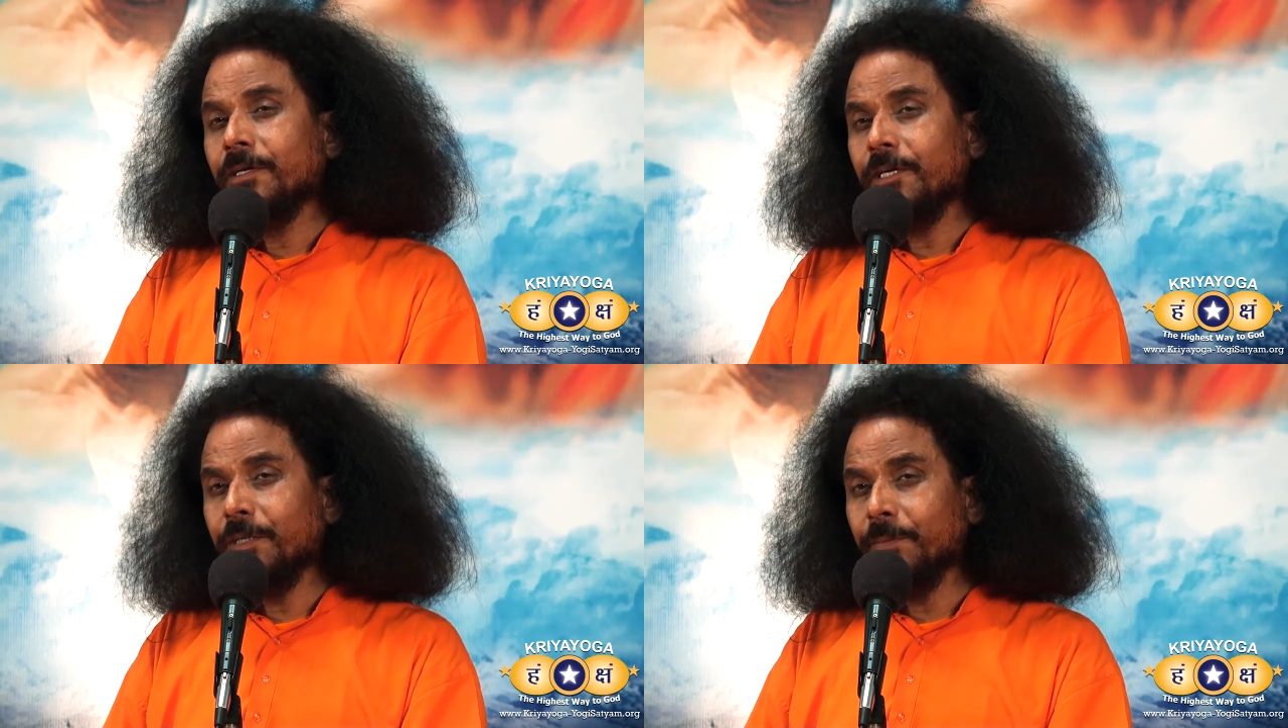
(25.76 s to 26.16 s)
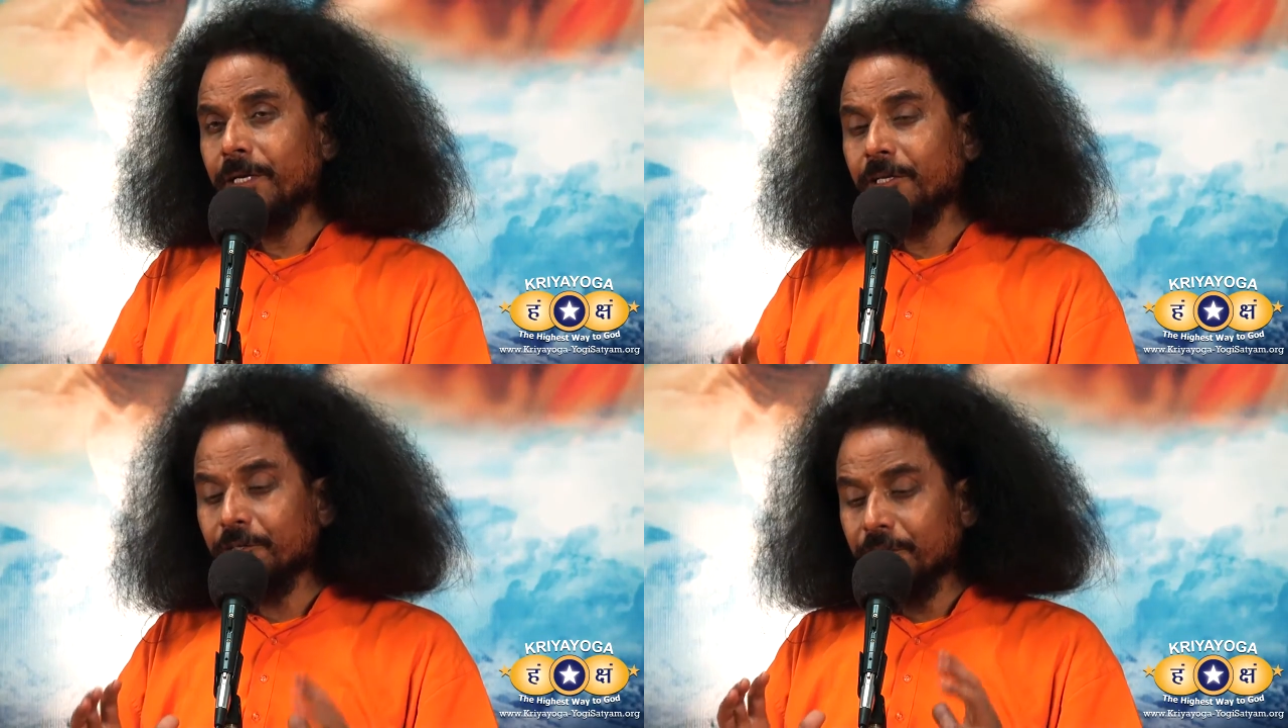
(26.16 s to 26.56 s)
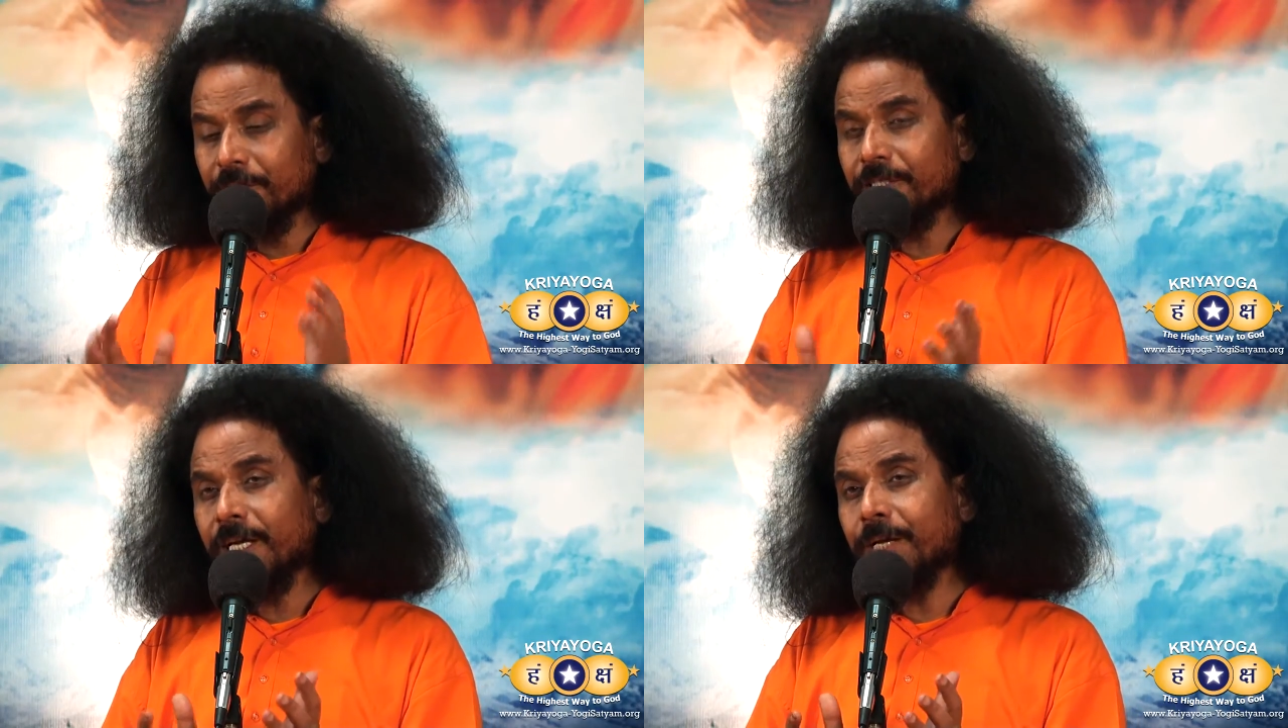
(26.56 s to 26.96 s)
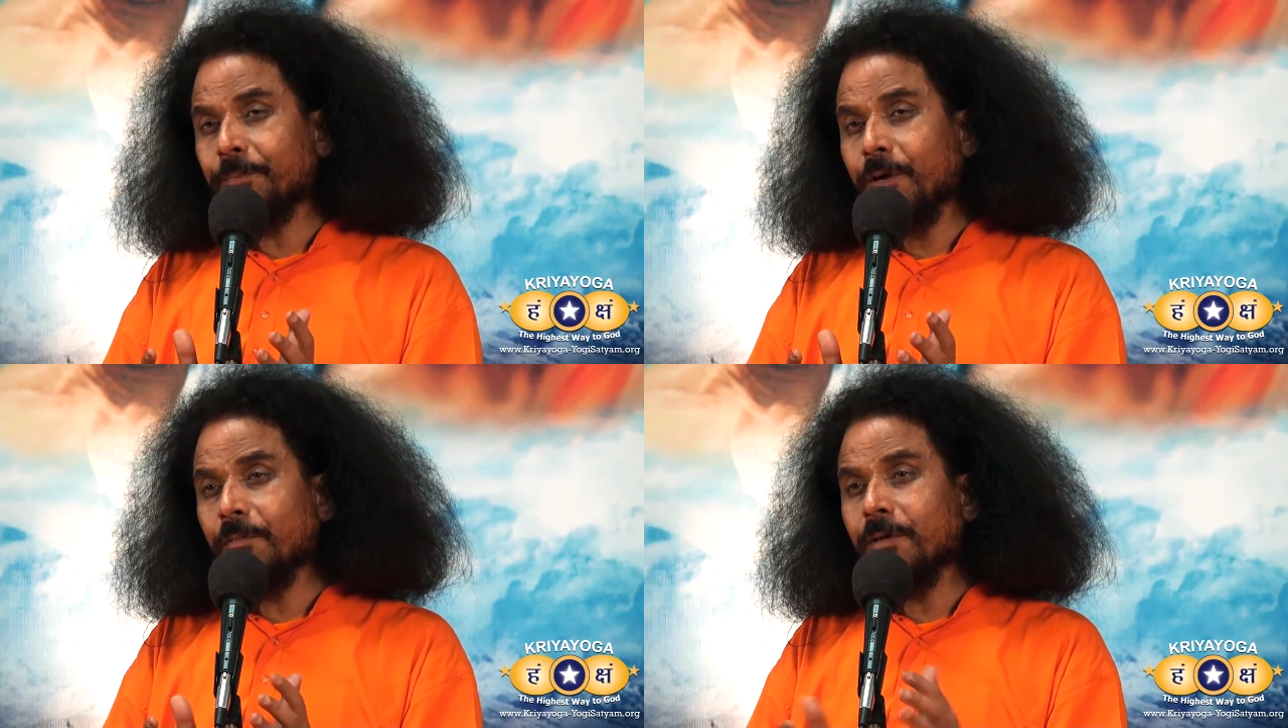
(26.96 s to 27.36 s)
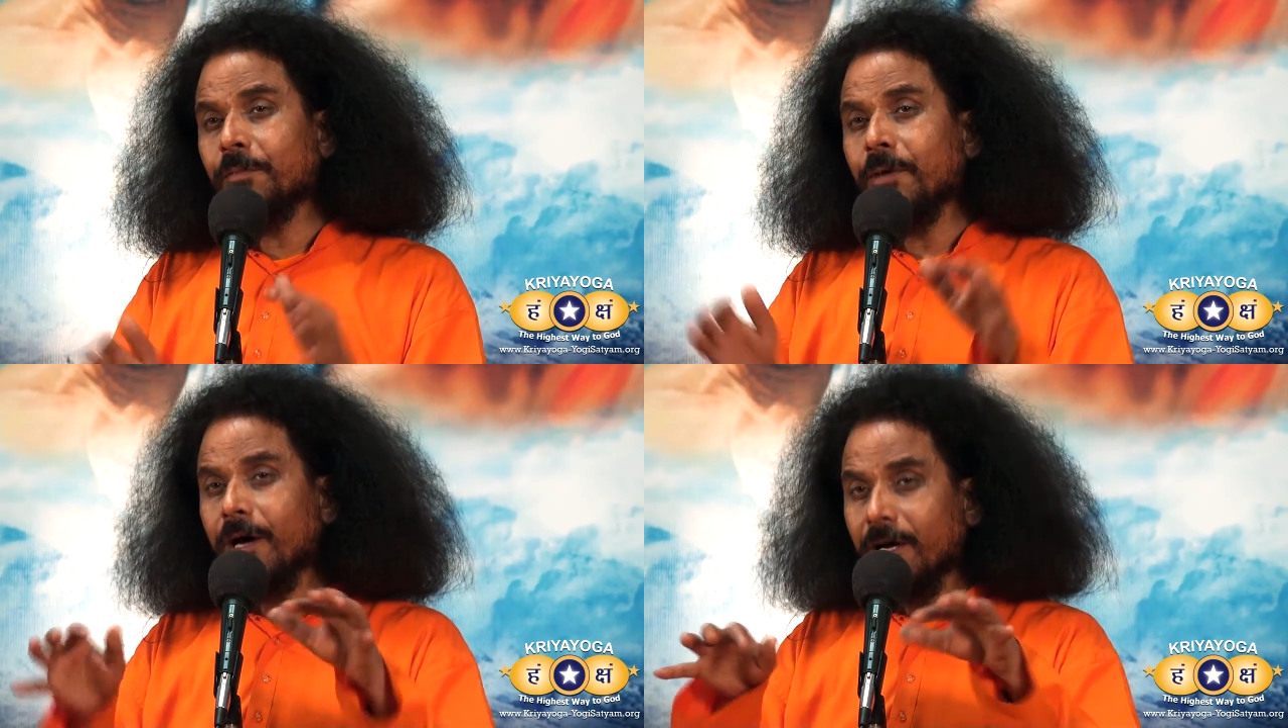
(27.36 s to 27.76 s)
it may increase that
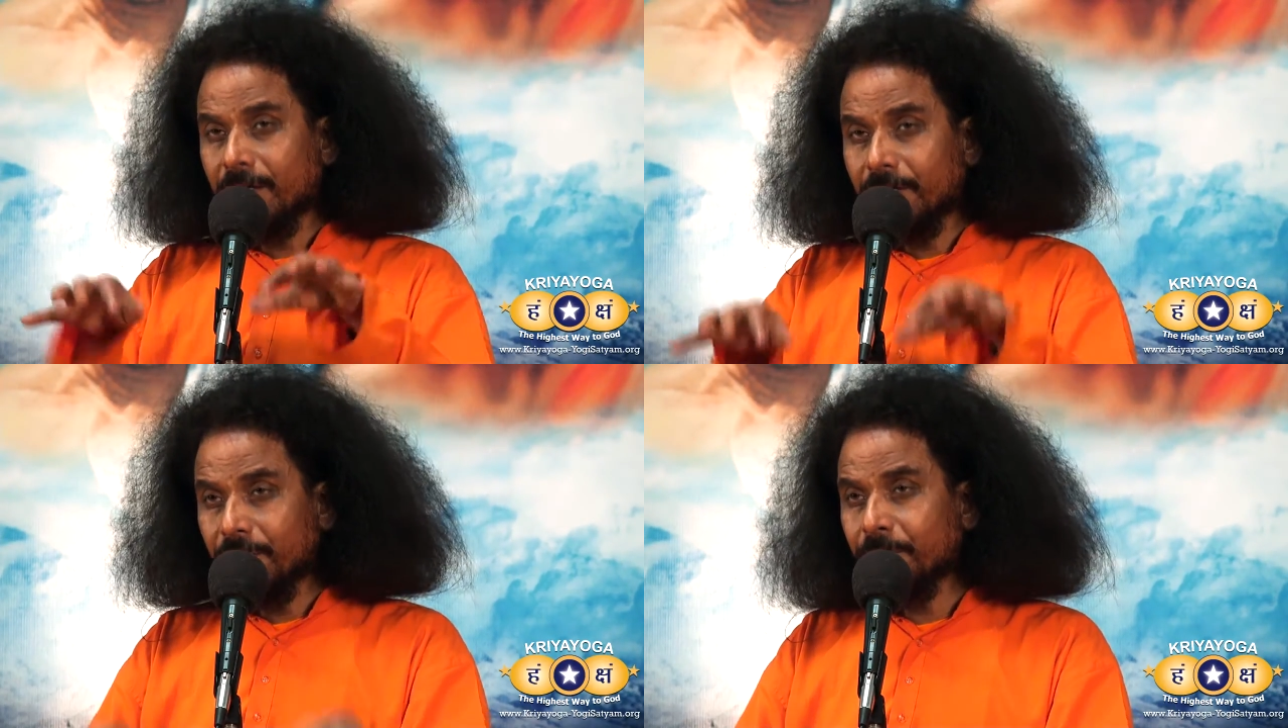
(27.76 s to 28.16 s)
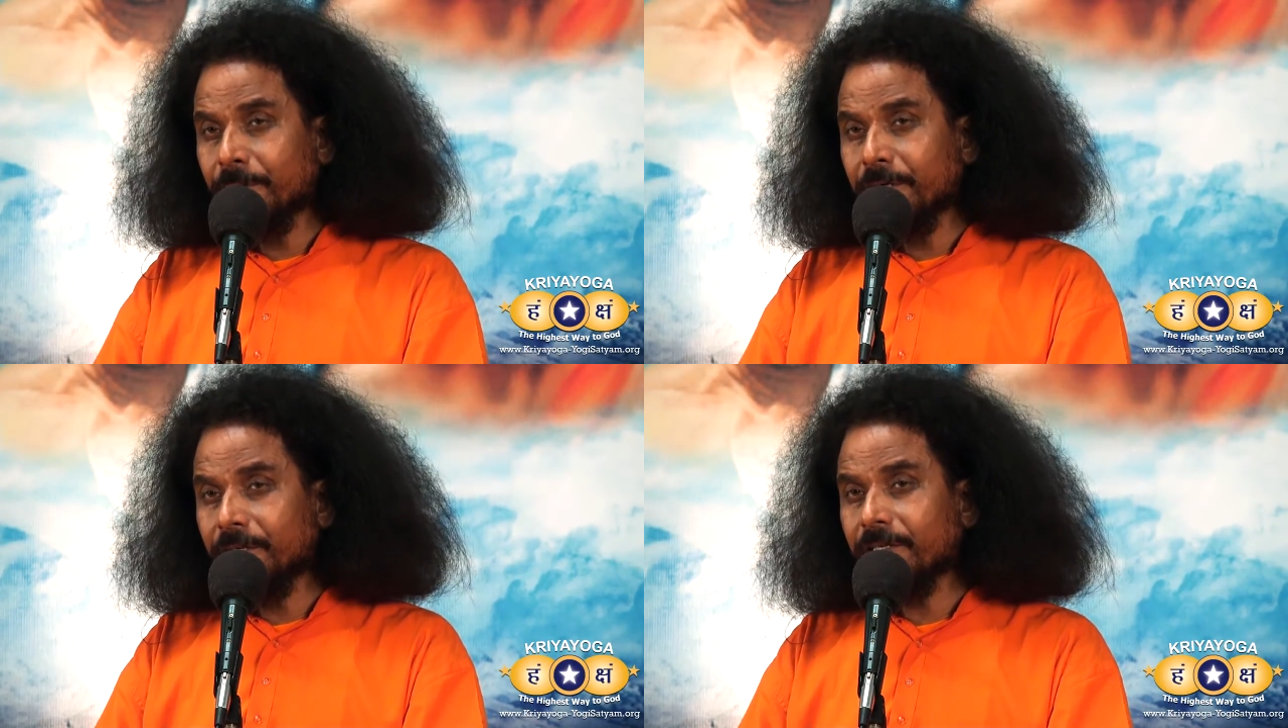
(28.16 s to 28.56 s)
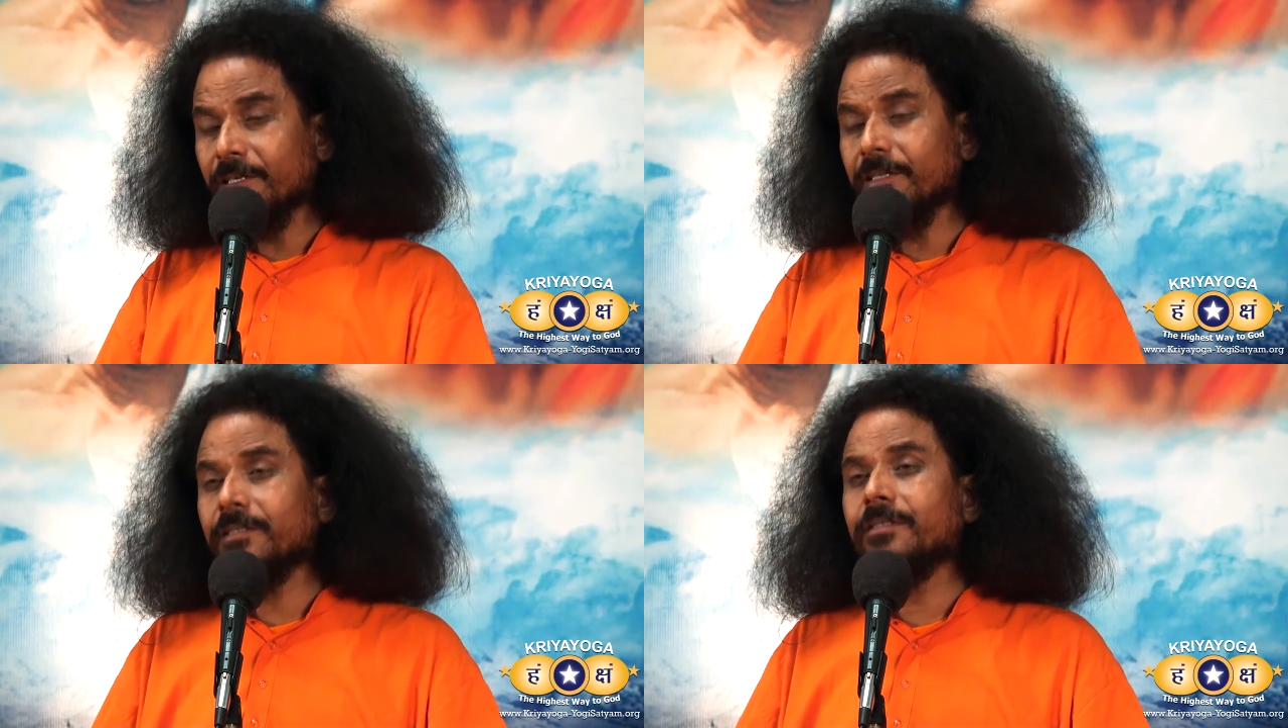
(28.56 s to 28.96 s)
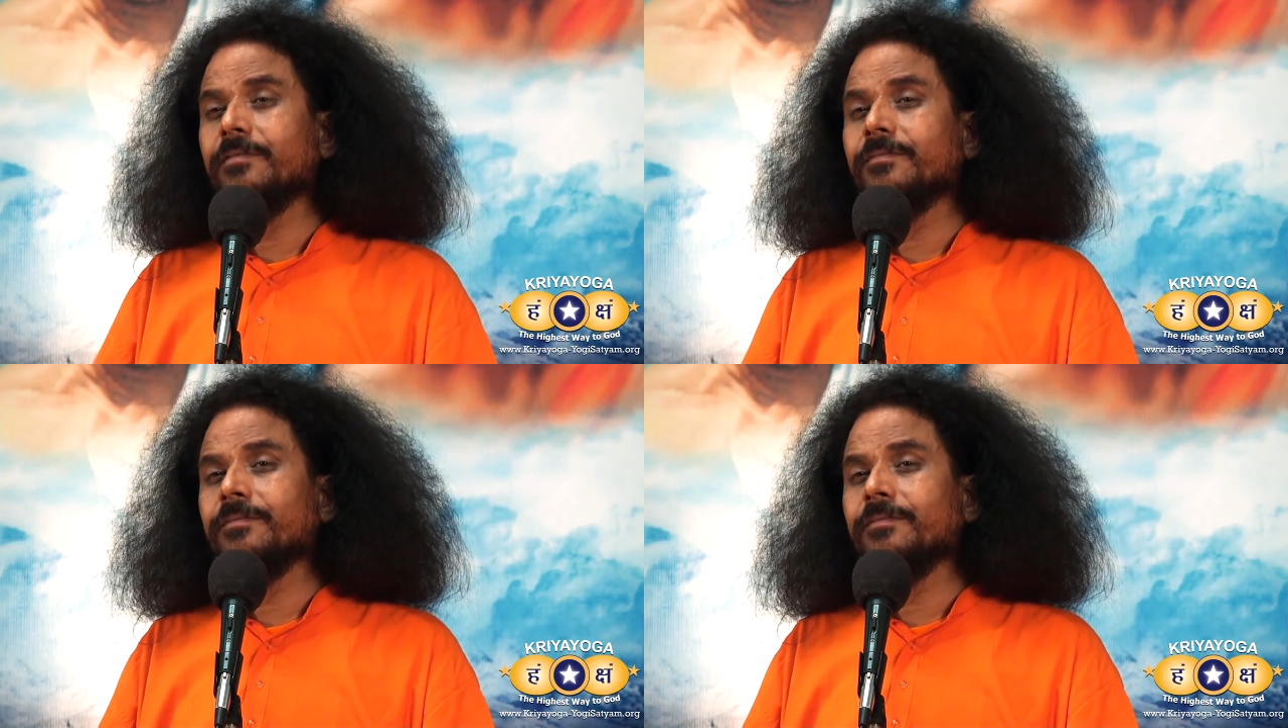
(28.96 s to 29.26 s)
problem or it may decrease.